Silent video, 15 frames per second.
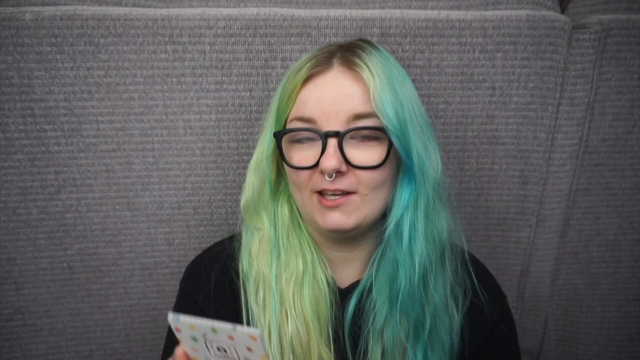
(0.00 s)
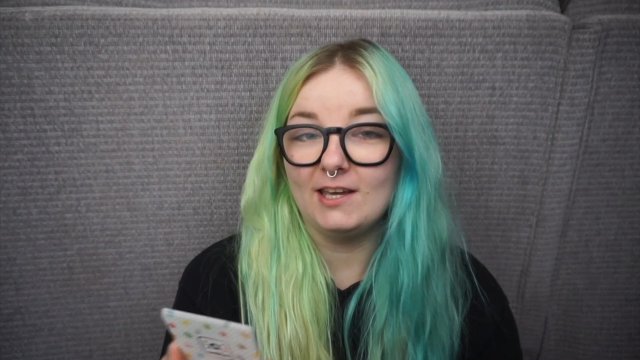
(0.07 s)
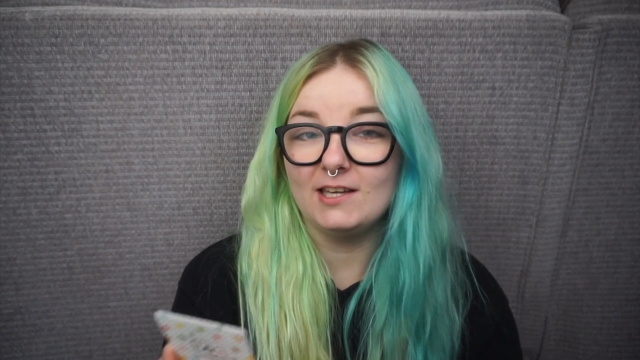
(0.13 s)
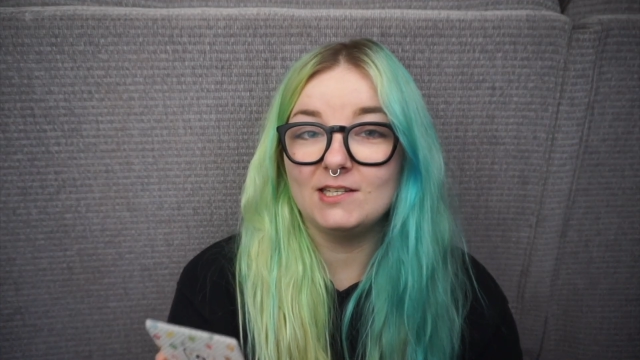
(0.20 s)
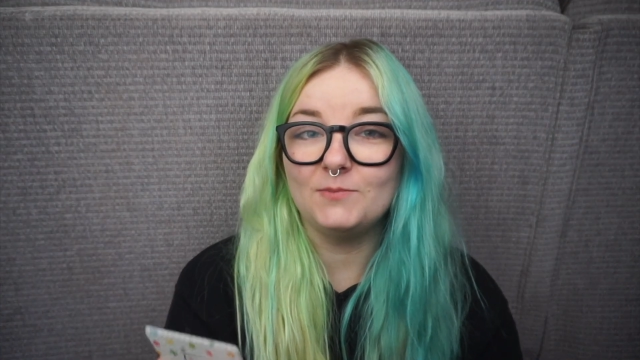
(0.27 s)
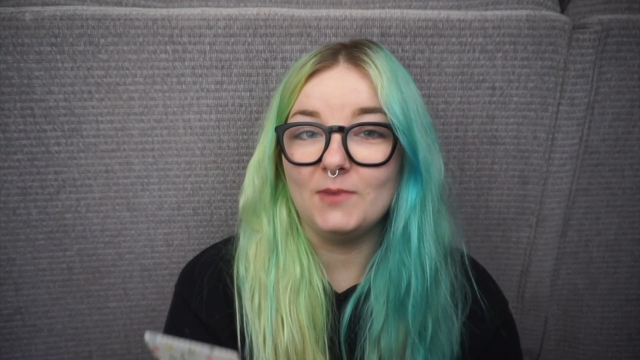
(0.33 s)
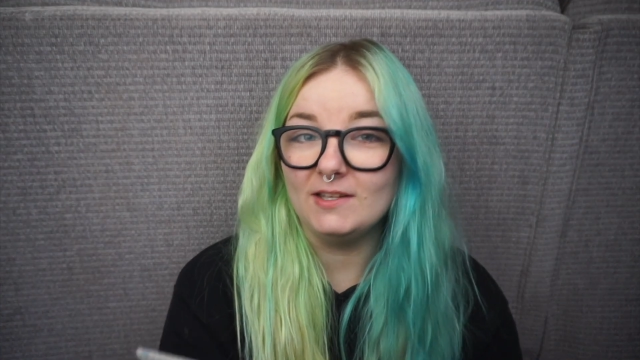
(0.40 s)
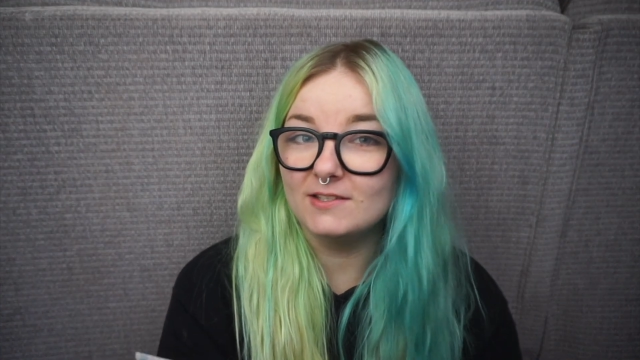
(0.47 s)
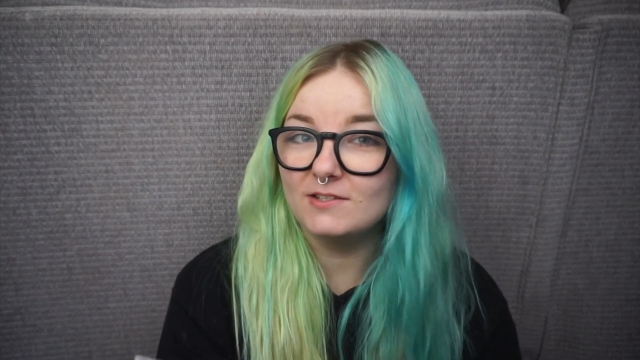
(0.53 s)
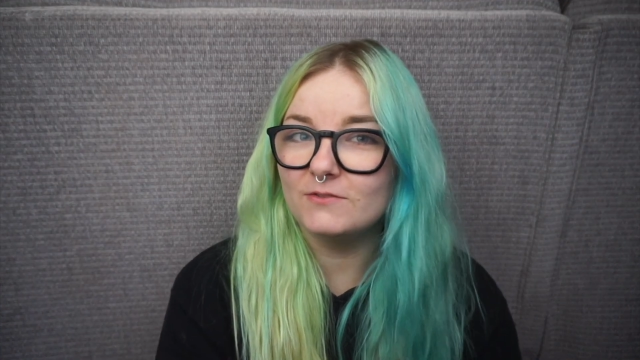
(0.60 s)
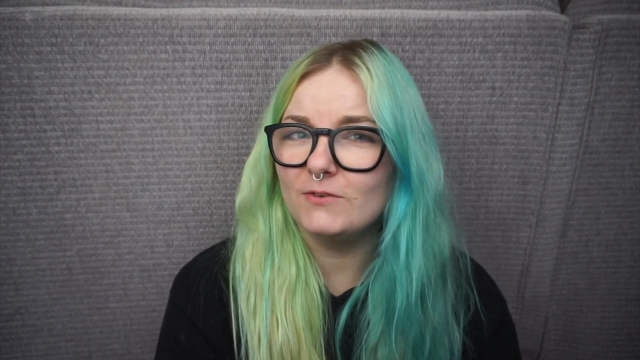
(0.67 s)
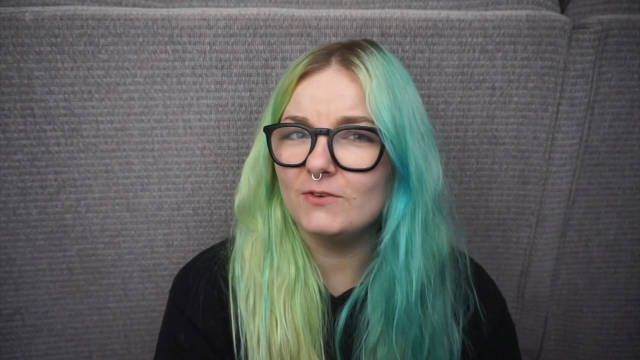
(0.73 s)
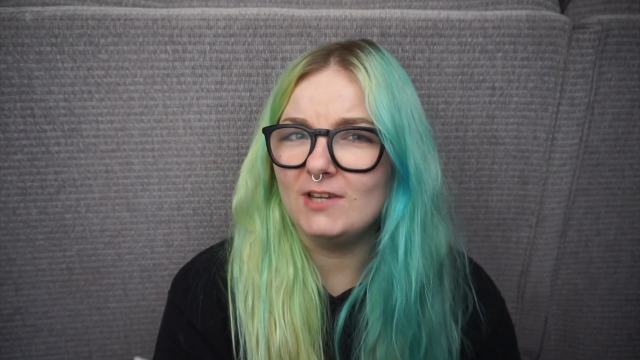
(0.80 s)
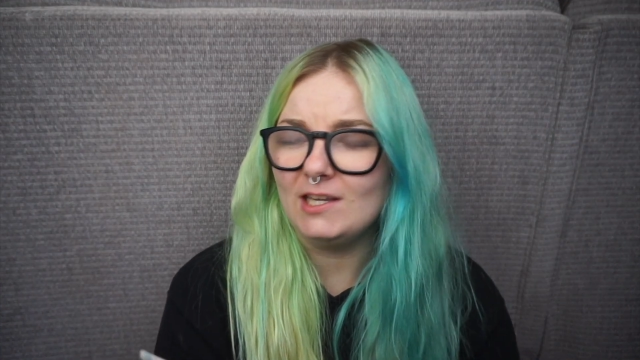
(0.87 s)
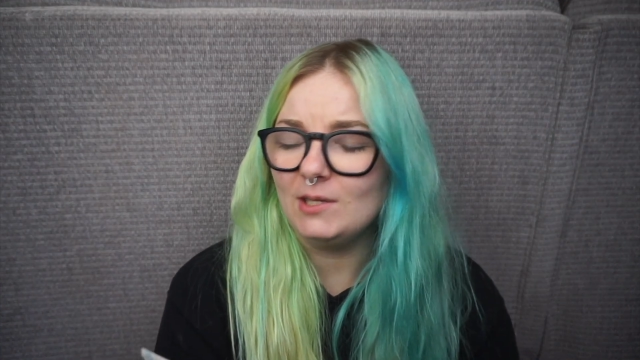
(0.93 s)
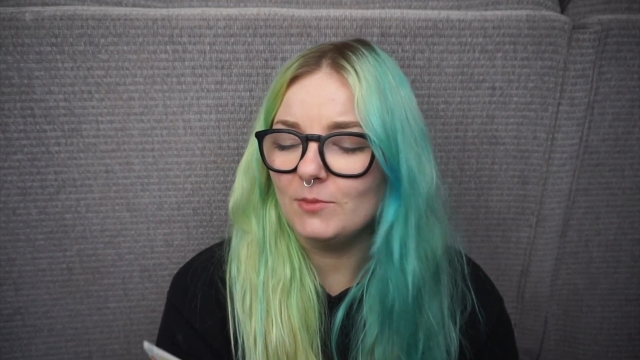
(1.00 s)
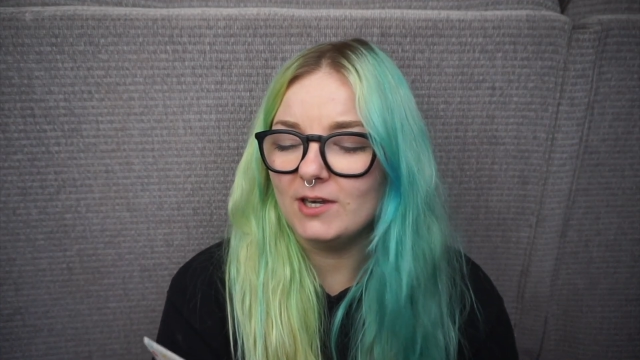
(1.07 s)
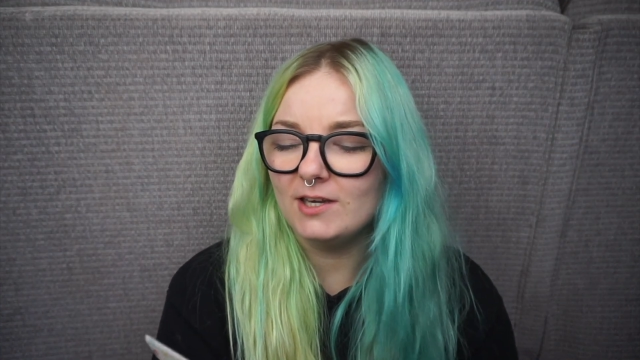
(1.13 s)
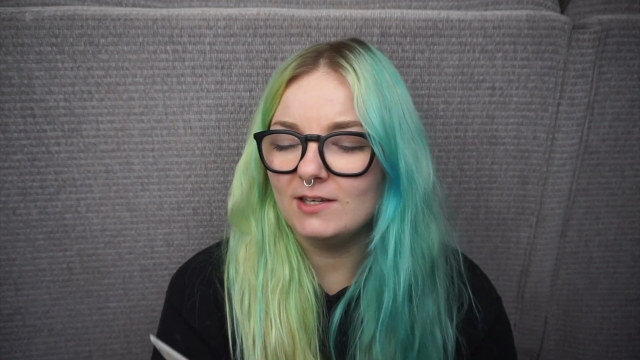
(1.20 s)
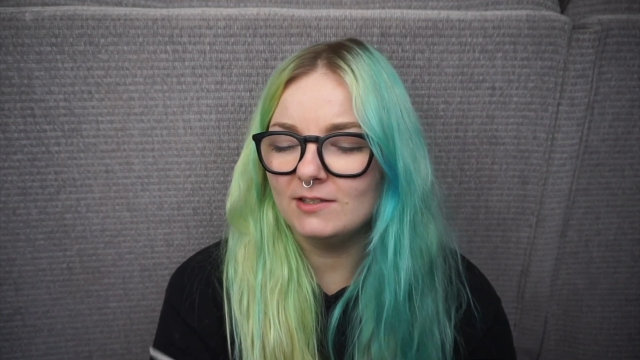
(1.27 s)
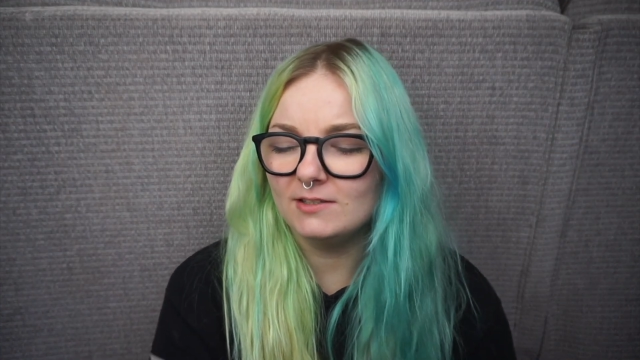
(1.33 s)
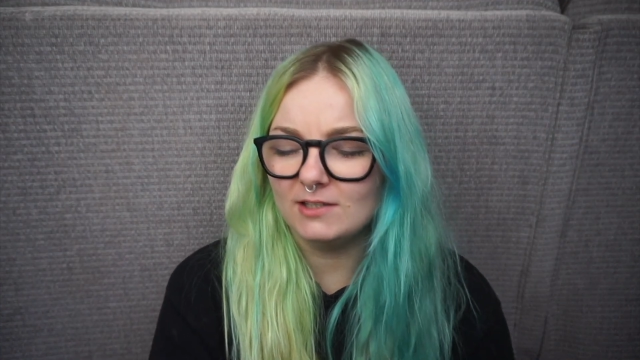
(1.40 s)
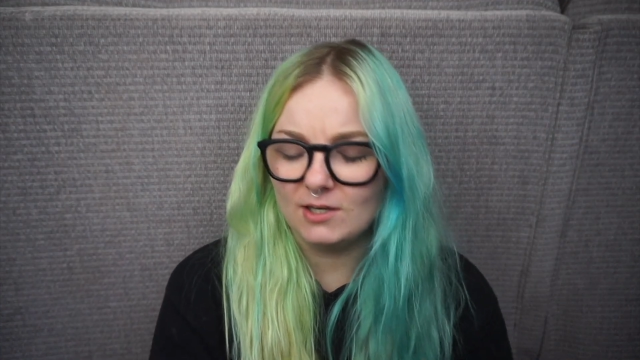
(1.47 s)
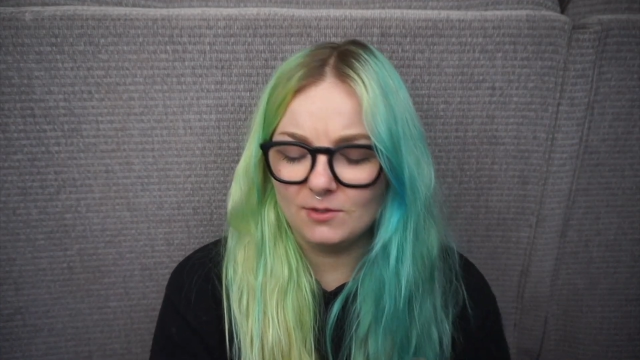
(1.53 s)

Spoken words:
expensive on eBay.